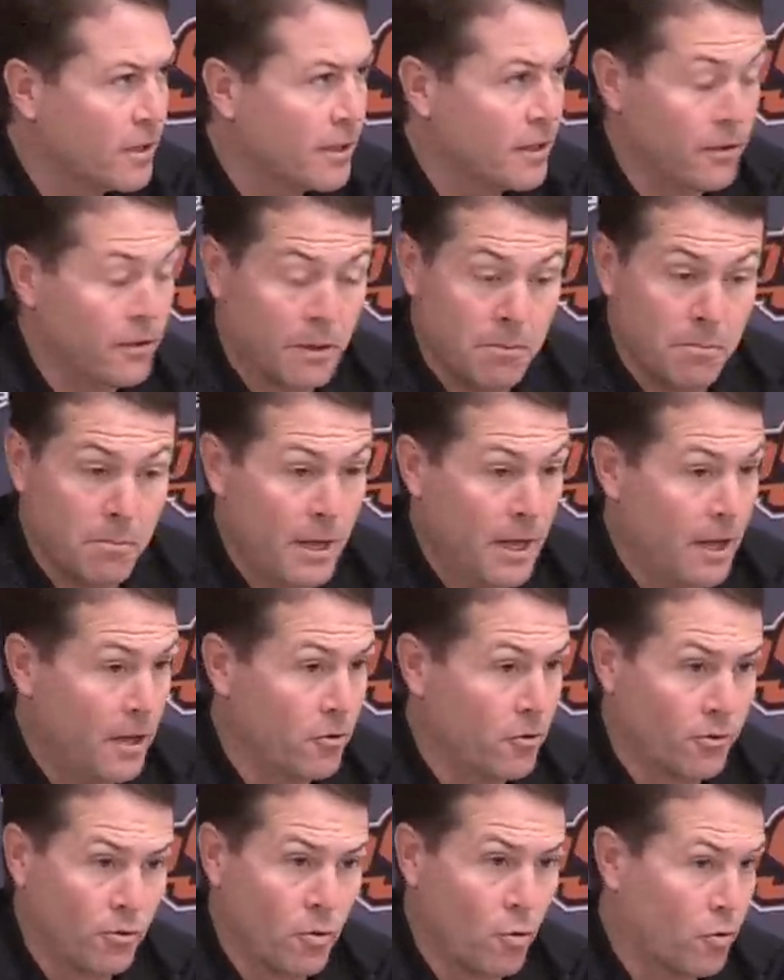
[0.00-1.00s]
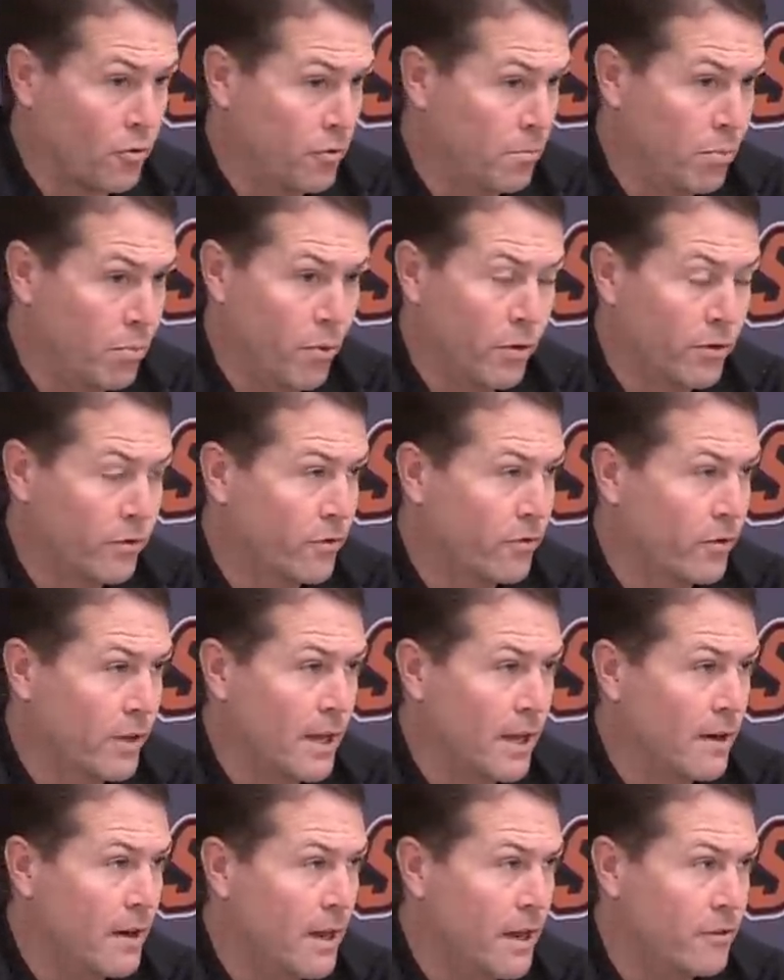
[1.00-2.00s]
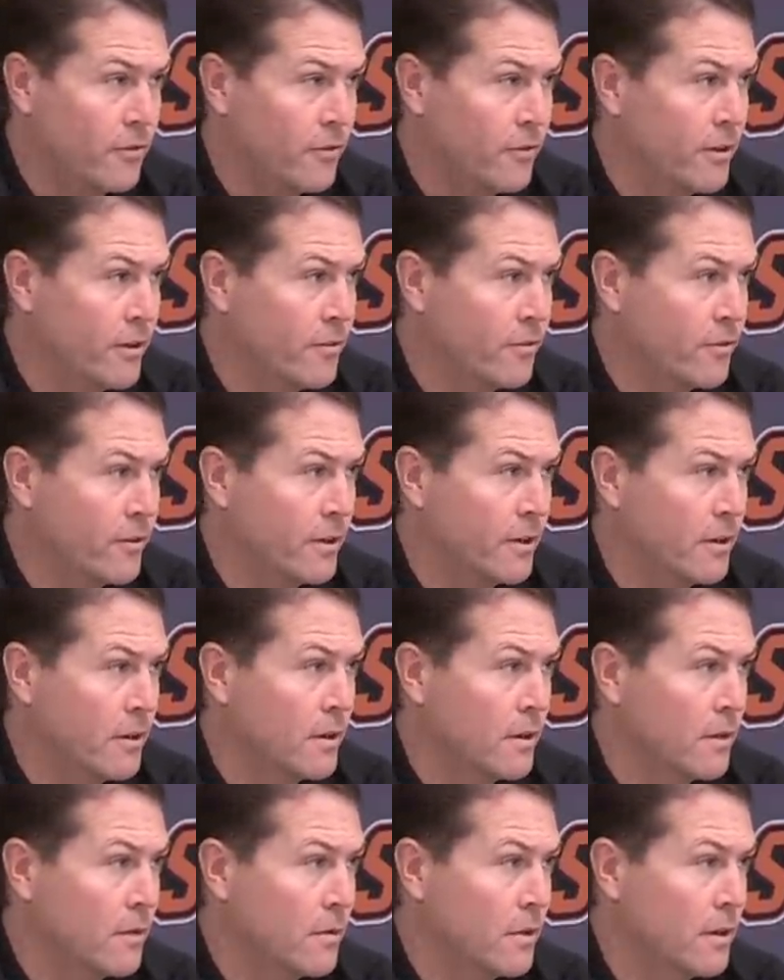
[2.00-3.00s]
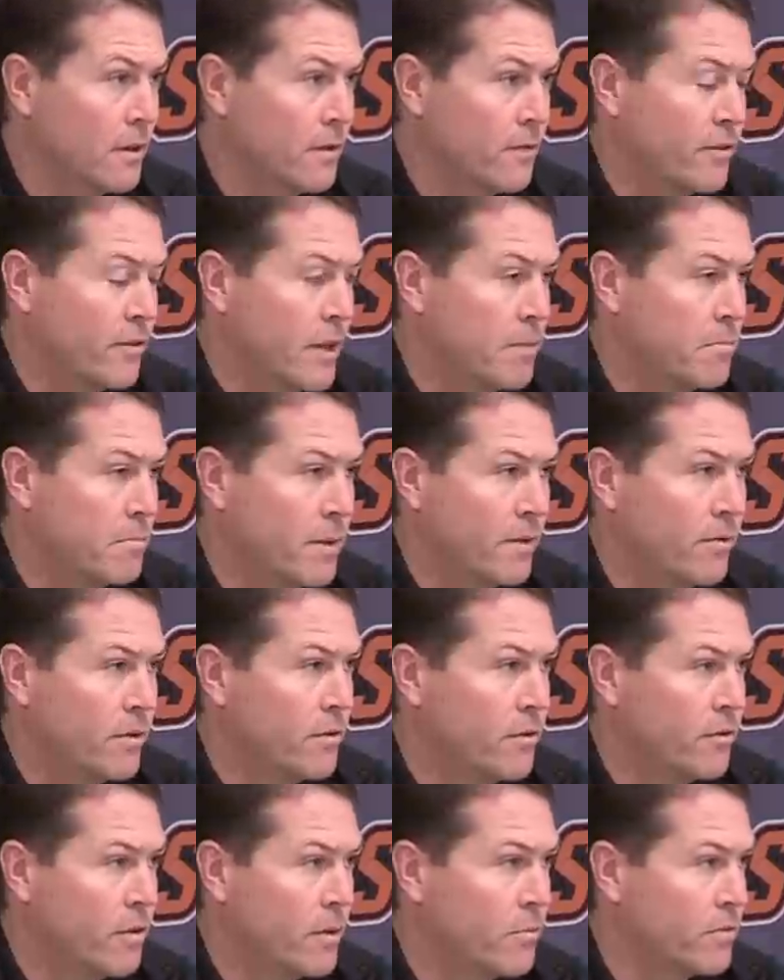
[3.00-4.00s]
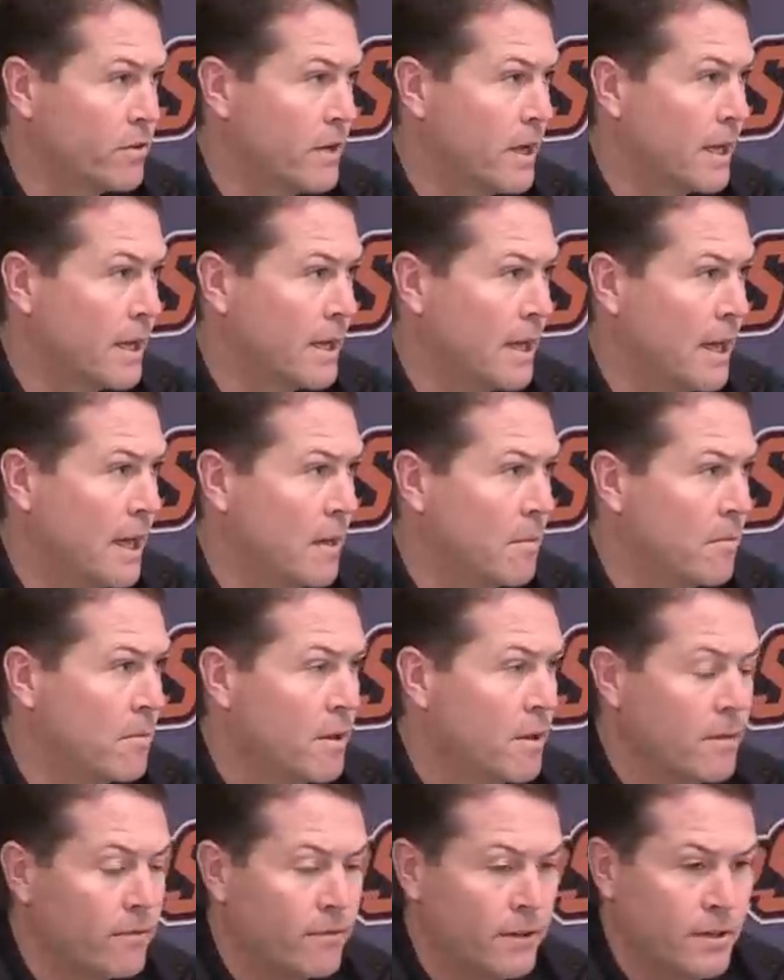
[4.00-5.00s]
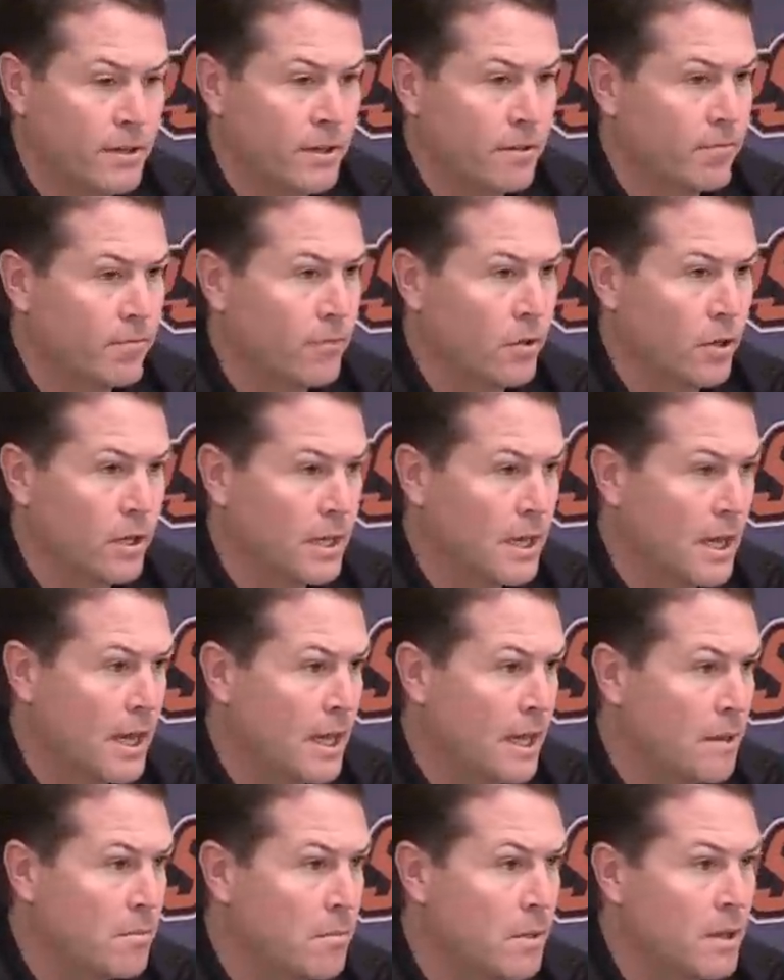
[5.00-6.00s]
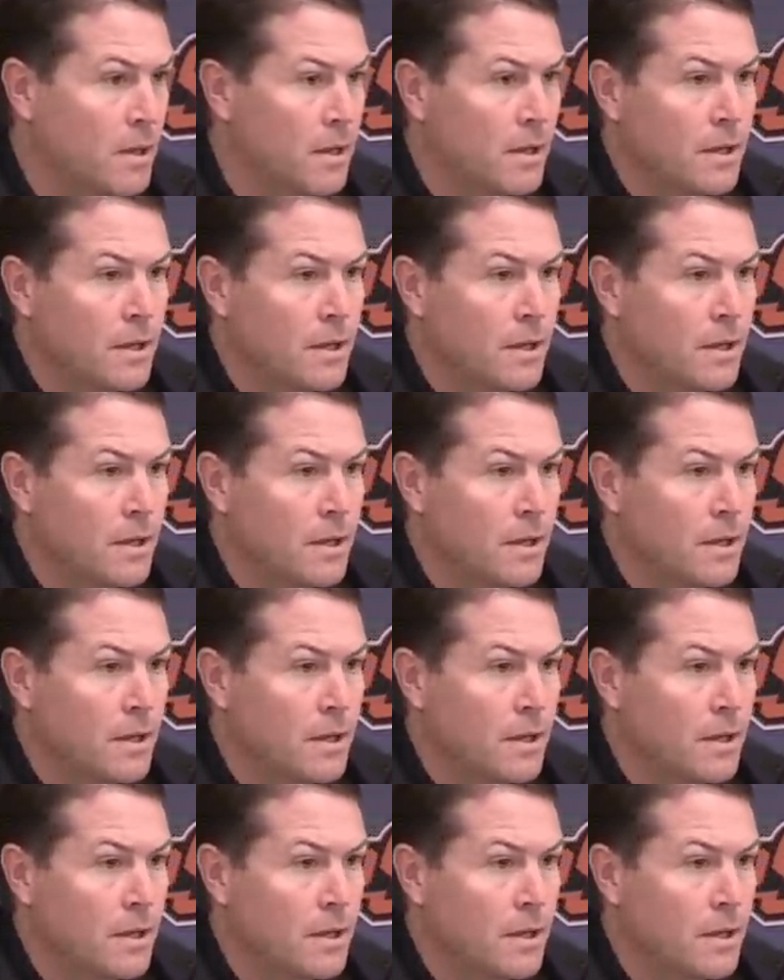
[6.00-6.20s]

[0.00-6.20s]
He'll score some points because he's got a nice inside pivot jump shot game, 15-foot game.